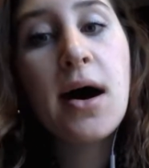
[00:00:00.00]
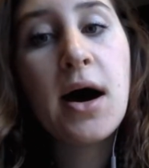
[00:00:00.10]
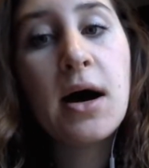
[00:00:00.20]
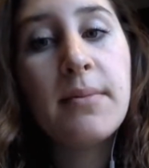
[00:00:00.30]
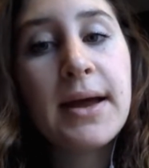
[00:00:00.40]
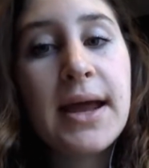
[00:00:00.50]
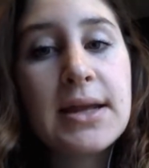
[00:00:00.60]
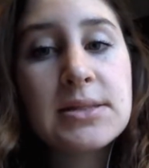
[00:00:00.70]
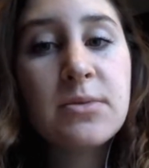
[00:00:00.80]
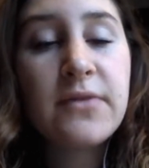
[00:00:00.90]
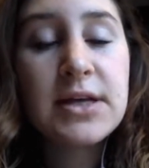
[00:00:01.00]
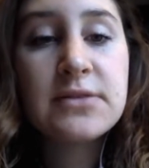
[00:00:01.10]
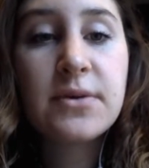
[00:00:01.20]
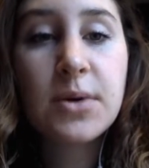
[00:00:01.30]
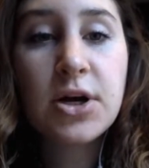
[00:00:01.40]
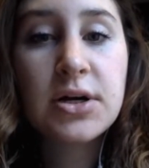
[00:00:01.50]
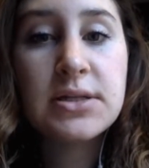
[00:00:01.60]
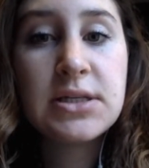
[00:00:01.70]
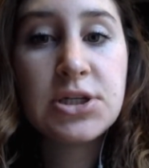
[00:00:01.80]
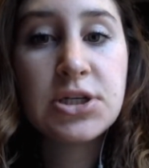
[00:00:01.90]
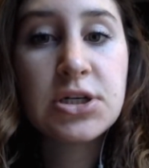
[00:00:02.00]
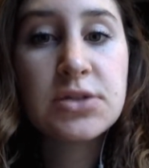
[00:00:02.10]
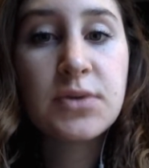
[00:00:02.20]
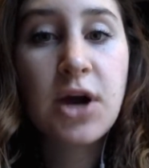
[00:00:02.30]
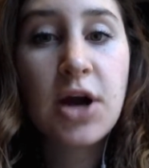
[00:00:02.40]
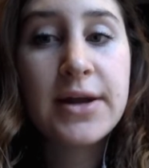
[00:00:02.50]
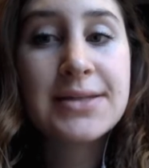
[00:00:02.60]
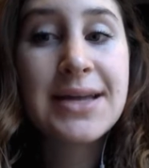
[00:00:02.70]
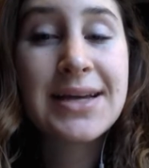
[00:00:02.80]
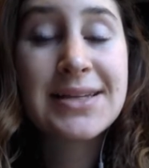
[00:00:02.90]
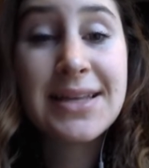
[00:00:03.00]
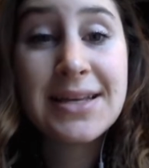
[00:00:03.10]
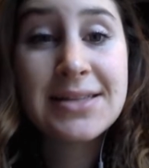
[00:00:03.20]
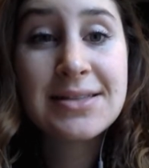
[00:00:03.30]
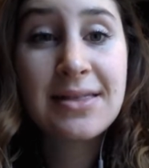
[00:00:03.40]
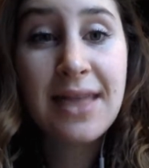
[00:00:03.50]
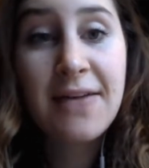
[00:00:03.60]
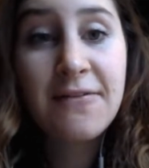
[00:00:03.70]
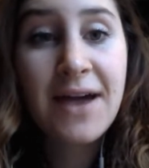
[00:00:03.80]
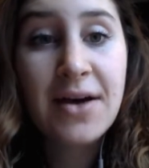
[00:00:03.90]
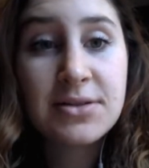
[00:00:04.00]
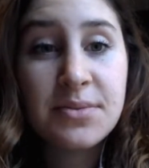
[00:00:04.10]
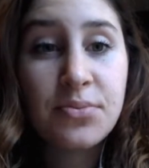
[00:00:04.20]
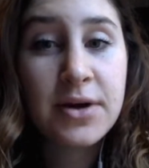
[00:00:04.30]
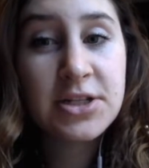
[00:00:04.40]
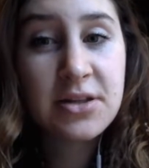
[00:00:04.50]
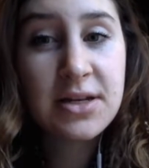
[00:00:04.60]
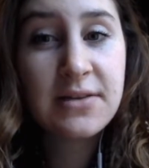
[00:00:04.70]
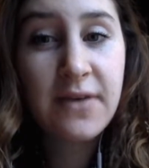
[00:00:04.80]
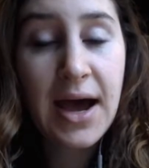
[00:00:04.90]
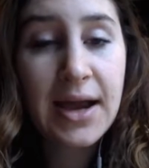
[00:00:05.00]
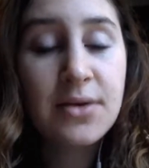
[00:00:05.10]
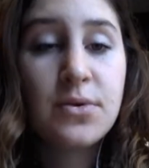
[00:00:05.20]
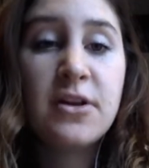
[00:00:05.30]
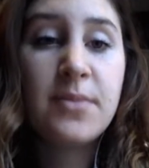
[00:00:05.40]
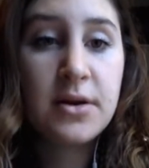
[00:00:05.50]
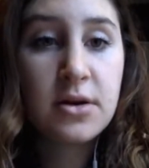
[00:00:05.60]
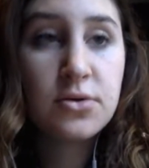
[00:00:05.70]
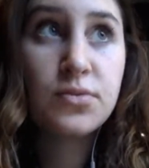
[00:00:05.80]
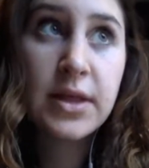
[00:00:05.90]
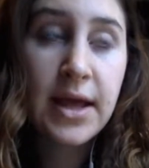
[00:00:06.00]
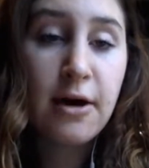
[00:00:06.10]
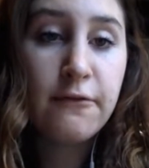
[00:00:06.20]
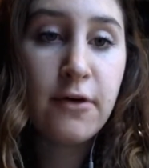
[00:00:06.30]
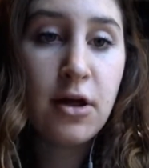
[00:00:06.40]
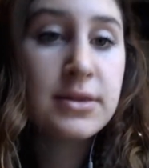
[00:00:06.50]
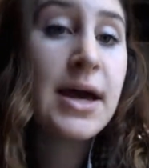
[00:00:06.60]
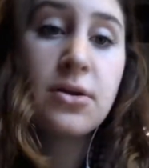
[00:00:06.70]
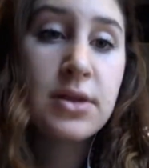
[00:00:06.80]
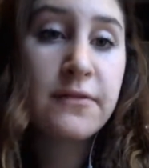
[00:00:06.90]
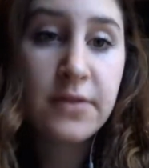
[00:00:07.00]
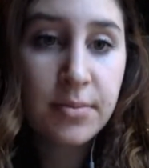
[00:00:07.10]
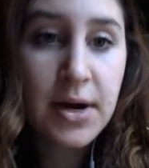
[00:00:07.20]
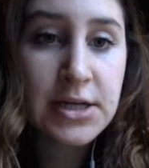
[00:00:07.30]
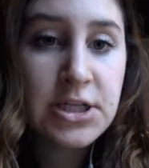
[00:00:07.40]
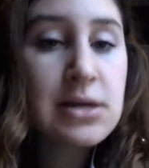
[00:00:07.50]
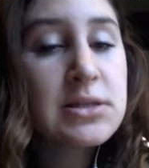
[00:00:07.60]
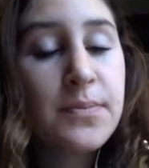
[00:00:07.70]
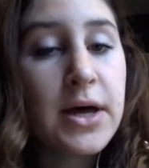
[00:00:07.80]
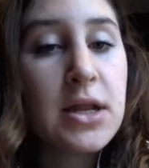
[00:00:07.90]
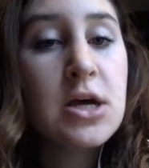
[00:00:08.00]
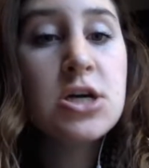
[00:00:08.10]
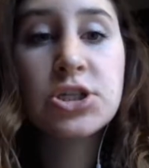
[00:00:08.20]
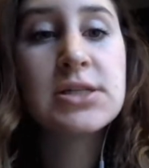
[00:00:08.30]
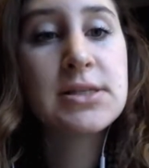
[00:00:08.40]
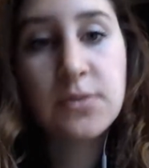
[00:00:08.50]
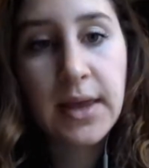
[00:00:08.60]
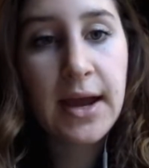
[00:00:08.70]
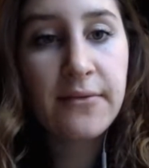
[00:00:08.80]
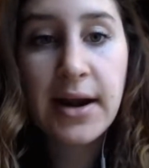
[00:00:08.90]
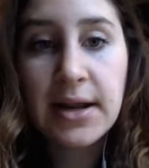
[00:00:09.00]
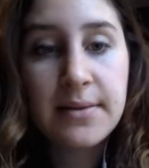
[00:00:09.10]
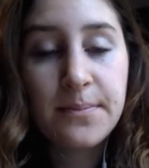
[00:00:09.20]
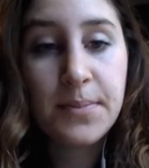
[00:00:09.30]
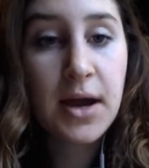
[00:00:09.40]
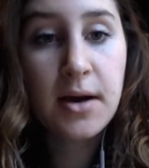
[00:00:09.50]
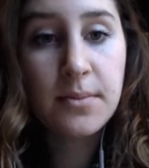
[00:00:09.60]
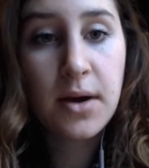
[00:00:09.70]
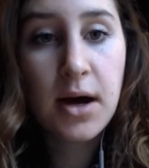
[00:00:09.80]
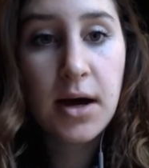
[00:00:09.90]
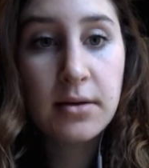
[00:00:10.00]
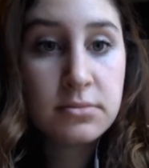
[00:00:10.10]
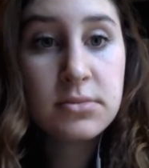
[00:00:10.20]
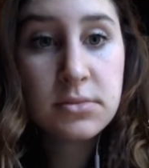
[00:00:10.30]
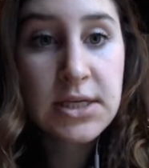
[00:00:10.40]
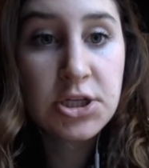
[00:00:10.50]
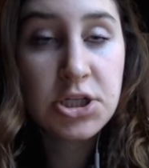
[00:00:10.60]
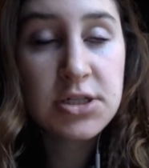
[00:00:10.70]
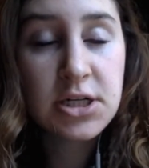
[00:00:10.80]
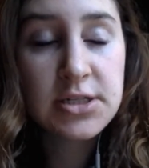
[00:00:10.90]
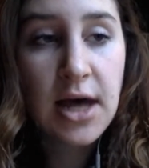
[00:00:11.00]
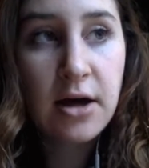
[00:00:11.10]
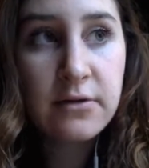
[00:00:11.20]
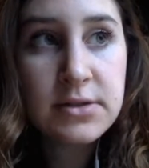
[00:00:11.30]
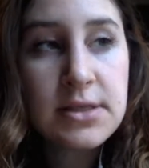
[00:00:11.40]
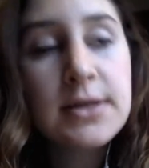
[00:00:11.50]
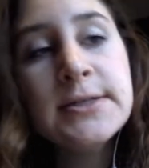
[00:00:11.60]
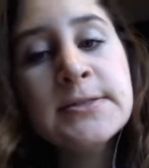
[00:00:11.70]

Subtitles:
And getting some advice from current teachers regarding techniques they found to bridge the divide would have been really helpful, not only for the project, but just as we get ready to become teachers ourselves.